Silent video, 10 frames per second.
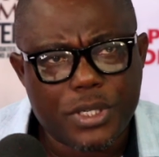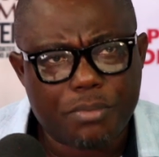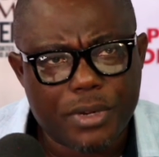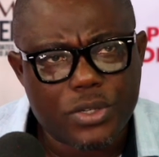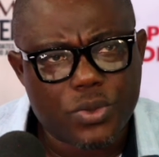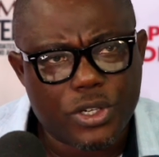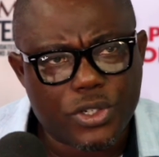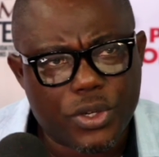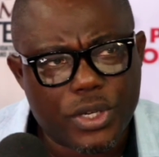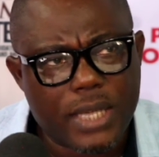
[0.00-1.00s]
put in place to
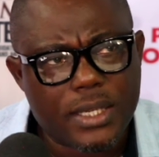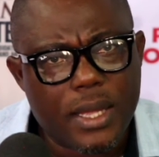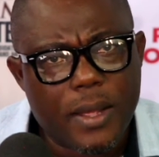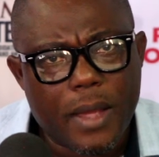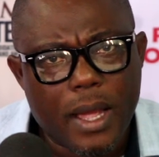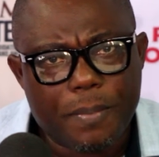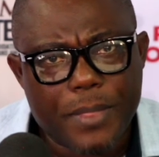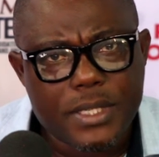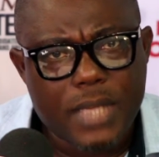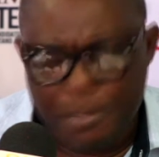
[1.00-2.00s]
ensure that um,
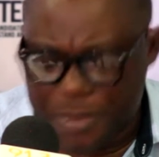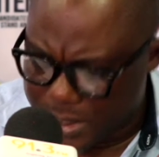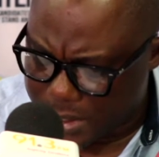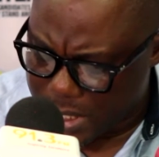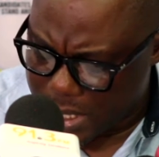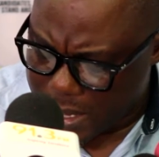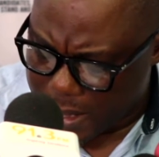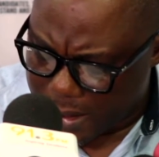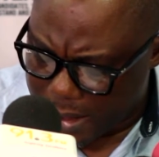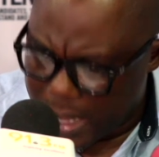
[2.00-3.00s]
this happens.
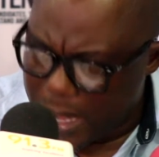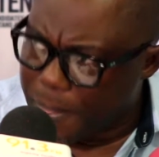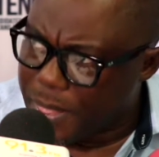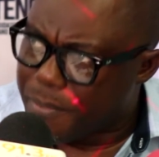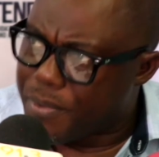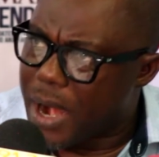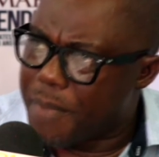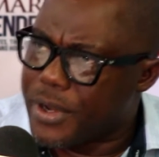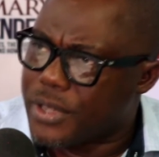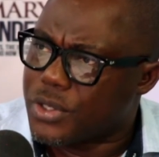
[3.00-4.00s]
Uh, the
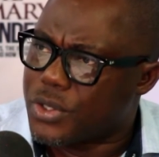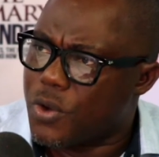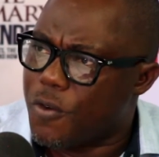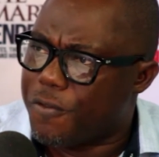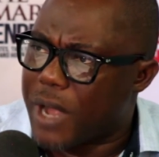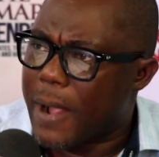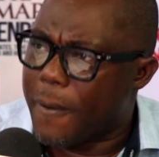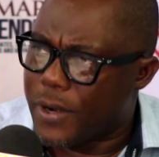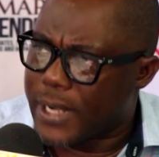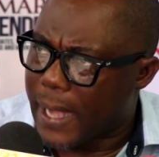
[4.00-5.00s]
primaries so
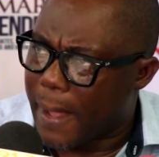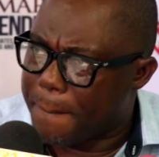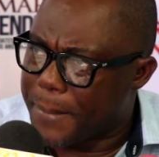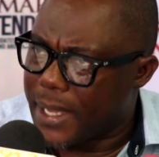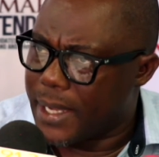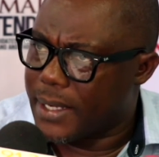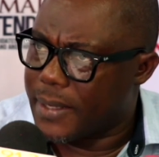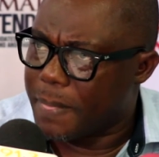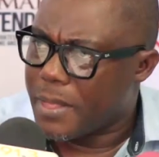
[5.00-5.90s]
far, or the campaign